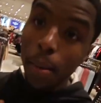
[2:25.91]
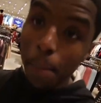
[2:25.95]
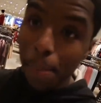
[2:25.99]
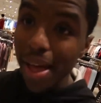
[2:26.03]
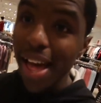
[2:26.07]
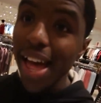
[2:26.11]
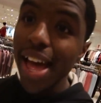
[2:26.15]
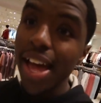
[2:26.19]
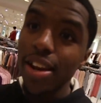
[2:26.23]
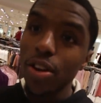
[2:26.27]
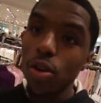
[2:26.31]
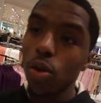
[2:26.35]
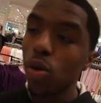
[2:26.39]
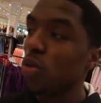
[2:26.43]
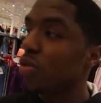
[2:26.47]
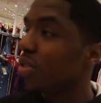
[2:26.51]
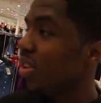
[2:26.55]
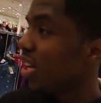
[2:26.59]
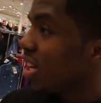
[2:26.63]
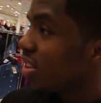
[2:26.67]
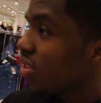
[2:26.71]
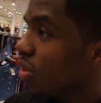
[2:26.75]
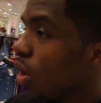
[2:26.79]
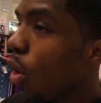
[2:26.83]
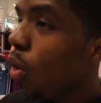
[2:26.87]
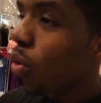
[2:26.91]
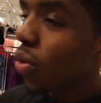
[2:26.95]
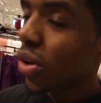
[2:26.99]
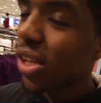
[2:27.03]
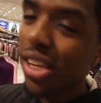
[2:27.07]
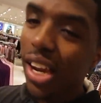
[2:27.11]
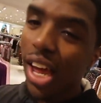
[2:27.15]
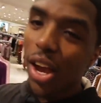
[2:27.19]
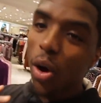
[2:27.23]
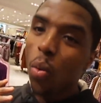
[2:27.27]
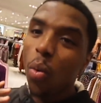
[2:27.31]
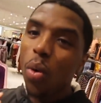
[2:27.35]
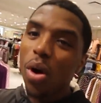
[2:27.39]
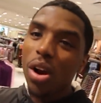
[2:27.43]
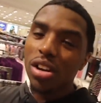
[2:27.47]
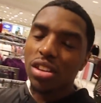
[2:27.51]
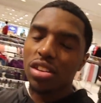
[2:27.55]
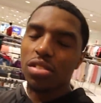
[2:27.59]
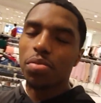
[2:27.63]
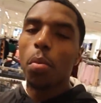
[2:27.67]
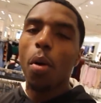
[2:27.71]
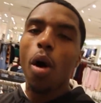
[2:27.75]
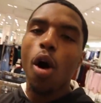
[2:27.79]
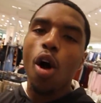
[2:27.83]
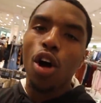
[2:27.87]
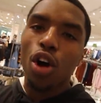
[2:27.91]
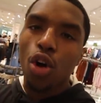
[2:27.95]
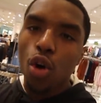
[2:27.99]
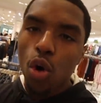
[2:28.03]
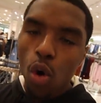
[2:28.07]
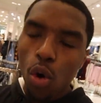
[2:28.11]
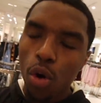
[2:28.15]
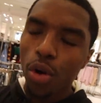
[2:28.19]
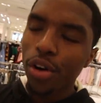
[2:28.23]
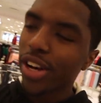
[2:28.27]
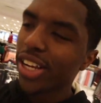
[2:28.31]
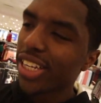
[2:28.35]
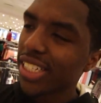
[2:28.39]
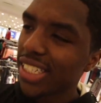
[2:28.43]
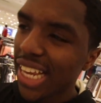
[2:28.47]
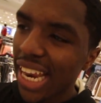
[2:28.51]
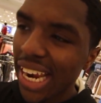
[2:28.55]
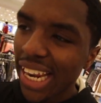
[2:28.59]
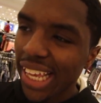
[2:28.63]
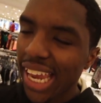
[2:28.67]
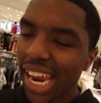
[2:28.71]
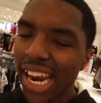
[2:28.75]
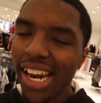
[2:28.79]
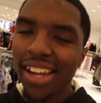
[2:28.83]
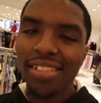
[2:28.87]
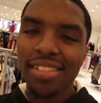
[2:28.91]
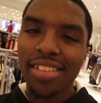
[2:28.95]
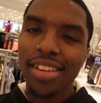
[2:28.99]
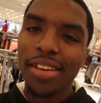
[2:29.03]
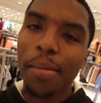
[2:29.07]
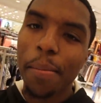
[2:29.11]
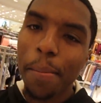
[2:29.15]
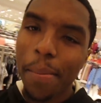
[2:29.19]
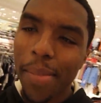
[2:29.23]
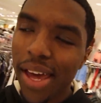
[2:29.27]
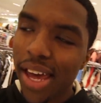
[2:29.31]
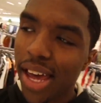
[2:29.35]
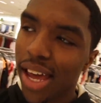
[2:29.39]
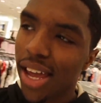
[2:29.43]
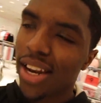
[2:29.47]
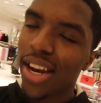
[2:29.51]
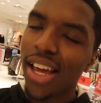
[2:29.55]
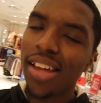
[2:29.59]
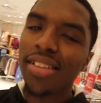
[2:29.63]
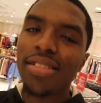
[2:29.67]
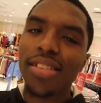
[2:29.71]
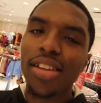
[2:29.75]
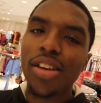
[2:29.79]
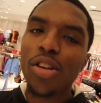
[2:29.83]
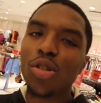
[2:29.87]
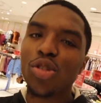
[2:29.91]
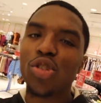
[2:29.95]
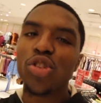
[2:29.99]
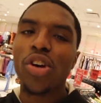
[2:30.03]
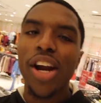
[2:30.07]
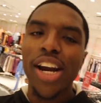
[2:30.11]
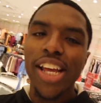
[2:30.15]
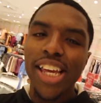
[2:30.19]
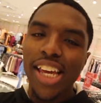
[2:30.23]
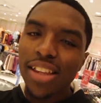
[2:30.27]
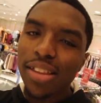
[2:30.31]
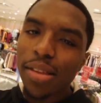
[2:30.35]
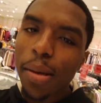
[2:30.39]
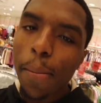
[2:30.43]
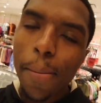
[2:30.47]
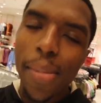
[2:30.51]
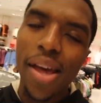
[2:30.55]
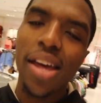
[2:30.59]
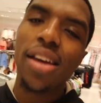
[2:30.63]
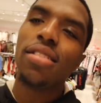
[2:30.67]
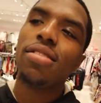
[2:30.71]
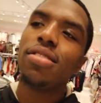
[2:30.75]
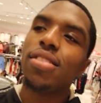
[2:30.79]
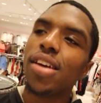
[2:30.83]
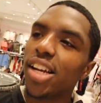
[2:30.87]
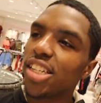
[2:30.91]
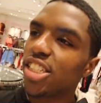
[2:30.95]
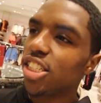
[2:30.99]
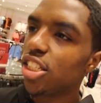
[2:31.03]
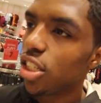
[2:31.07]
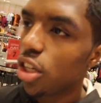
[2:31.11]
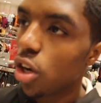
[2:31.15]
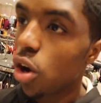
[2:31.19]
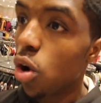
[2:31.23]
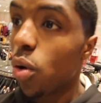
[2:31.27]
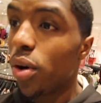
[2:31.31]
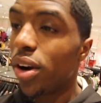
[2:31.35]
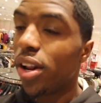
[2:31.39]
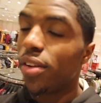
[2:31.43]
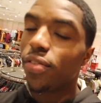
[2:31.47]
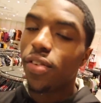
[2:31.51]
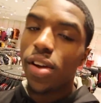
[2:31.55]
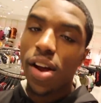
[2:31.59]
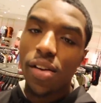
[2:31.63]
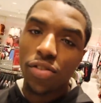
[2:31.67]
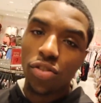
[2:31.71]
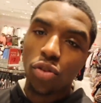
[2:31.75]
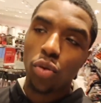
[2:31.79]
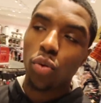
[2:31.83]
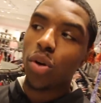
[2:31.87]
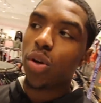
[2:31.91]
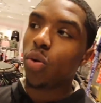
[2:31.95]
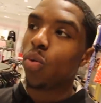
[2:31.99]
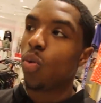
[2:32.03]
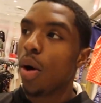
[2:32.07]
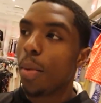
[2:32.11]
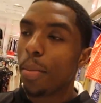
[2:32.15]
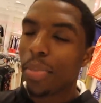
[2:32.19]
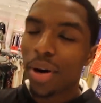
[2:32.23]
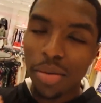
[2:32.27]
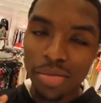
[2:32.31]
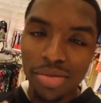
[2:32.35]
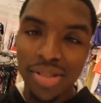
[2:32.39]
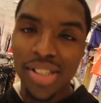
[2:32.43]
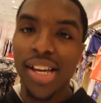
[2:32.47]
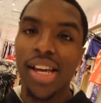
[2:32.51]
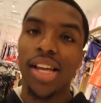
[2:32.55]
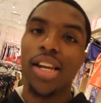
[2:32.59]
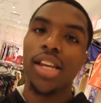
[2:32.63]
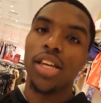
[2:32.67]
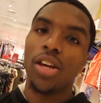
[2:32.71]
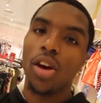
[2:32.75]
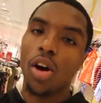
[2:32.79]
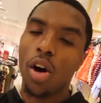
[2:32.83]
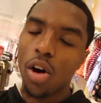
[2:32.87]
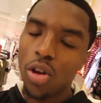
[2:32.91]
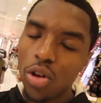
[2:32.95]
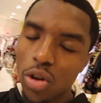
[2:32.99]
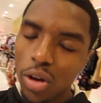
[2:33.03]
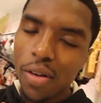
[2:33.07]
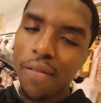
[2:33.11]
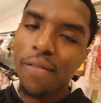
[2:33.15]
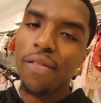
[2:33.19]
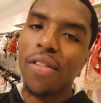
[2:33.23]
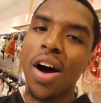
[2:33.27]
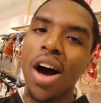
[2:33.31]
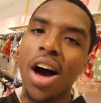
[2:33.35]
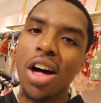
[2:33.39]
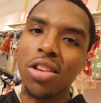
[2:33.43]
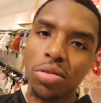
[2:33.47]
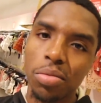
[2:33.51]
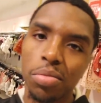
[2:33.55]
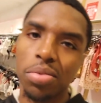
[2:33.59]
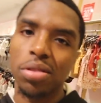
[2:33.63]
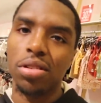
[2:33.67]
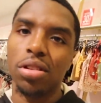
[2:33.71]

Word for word: The bad news is only like one small corner is dedicated to the men. They still trying to get the men section going in Forever 21, but I'm telling y'all, you can find some